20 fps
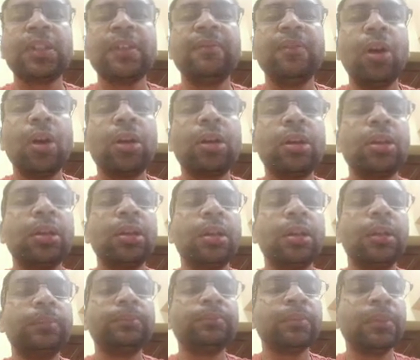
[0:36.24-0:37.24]
lock
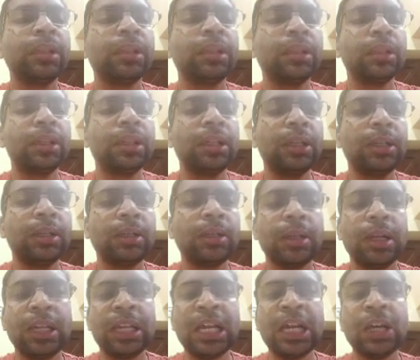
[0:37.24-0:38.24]

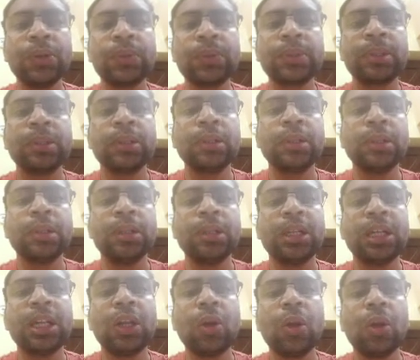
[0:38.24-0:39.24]
allows
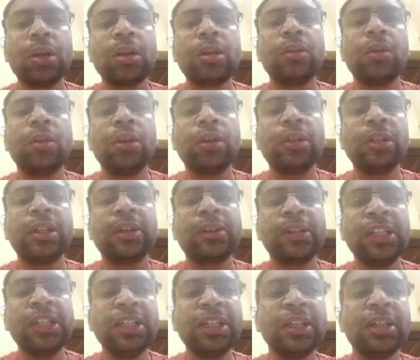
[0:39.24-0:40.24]
a lock on the
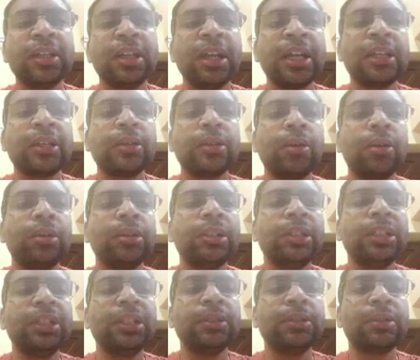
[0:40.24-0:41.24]
reading and on
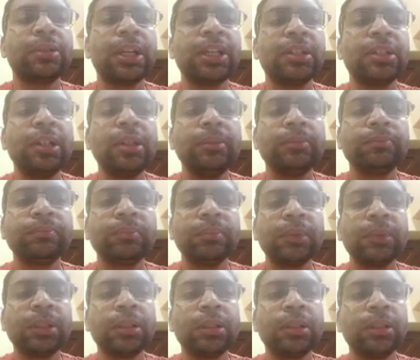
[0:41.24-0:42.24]
the writing,
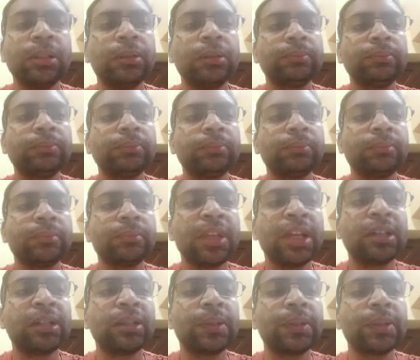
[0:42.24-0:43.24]
uh,
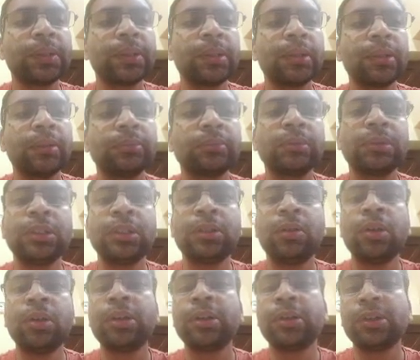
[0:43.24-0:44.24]
that is
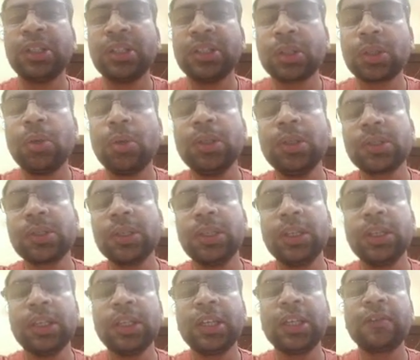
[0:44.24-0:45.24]
on a resource.
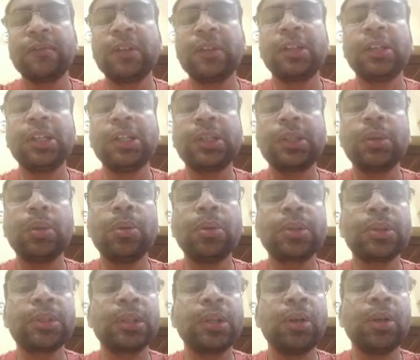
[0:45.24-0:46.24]
If a
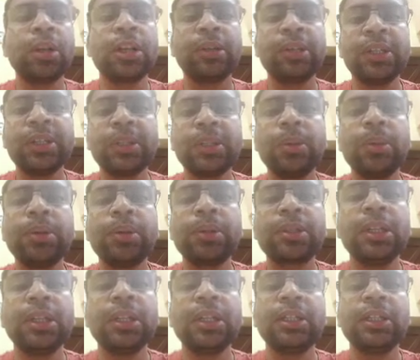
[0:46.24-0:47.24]
resource on a resource
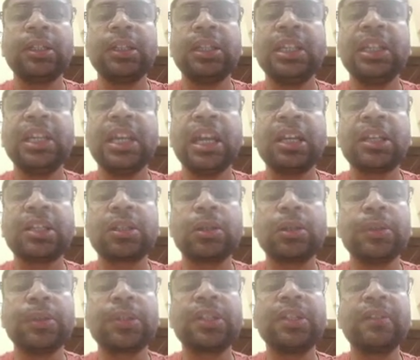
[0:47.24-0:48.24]
the
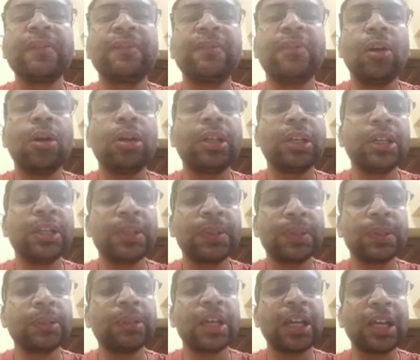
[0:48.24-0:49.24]
exclusive lock is
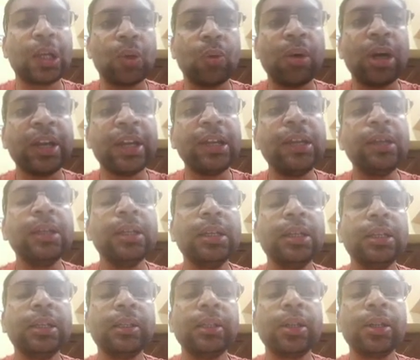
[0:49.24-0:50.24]
acquired,
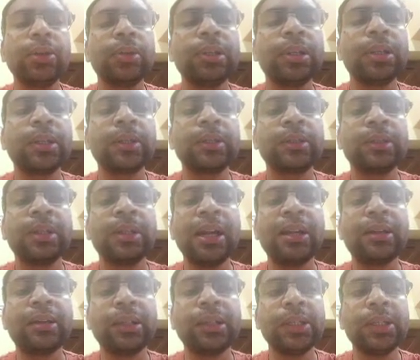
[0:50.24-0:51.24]
then on
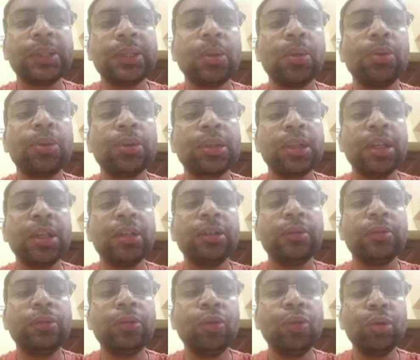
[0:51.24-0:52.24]
that resource
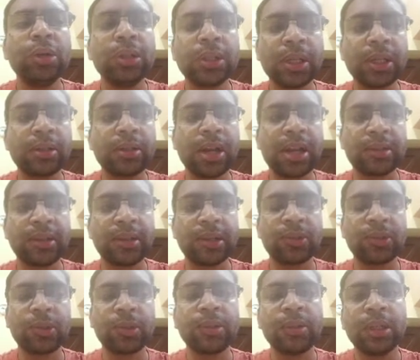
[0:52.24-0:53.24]
no other
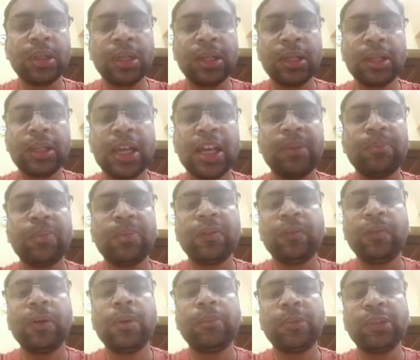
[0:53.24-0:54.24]
transaction can
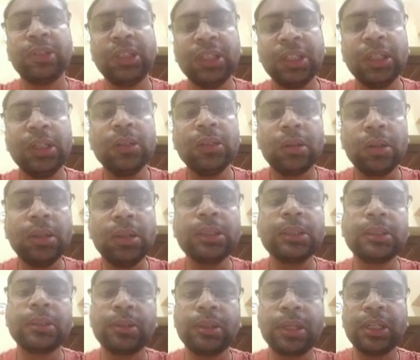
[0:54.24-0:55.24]
perform reading or
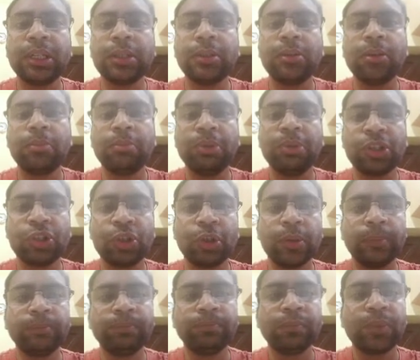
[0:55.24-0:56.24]
writing operation.
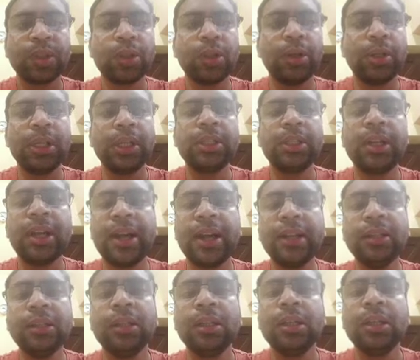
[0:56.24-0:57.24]
On the other
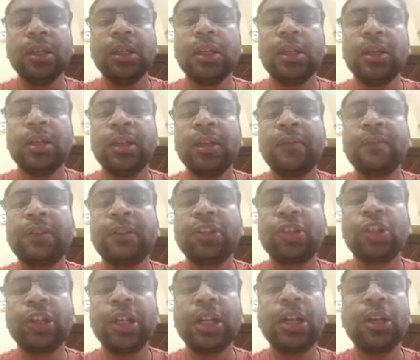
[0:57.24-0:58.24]
hand, if a
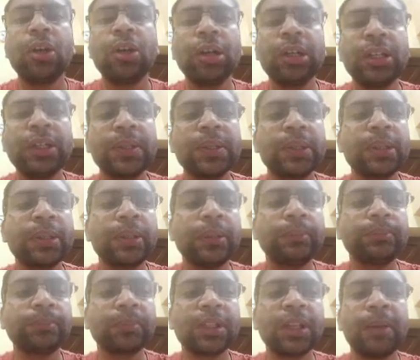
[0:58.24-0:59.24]
shared lock is
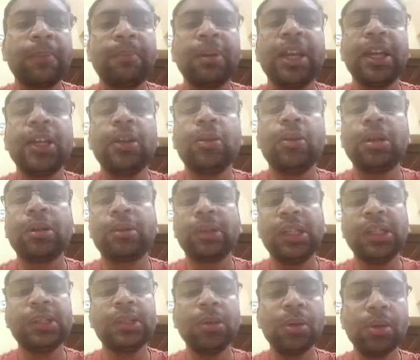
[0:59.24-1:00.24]
applied on a
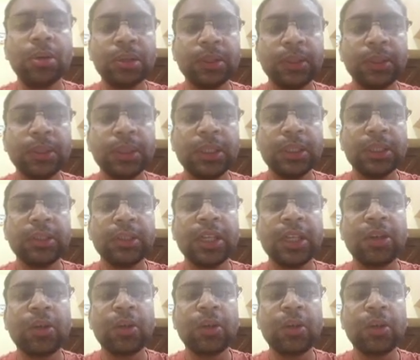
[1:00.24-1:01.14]
resource, then on